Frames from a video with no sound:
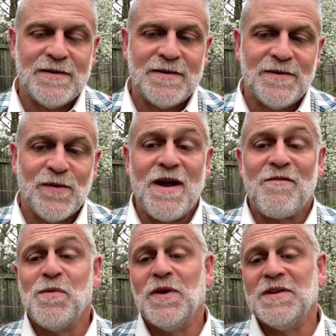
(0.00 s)
When
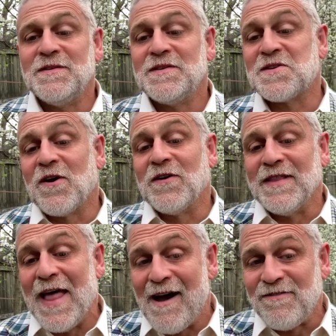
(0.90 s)
everyone started
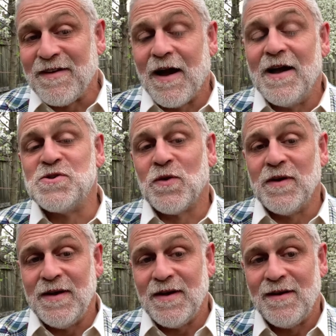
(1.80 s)
laughing, I
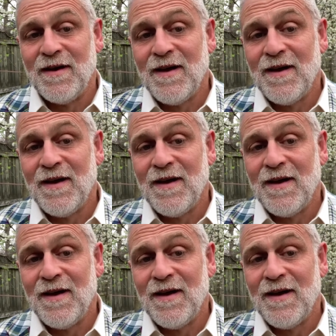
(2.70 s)
joined in.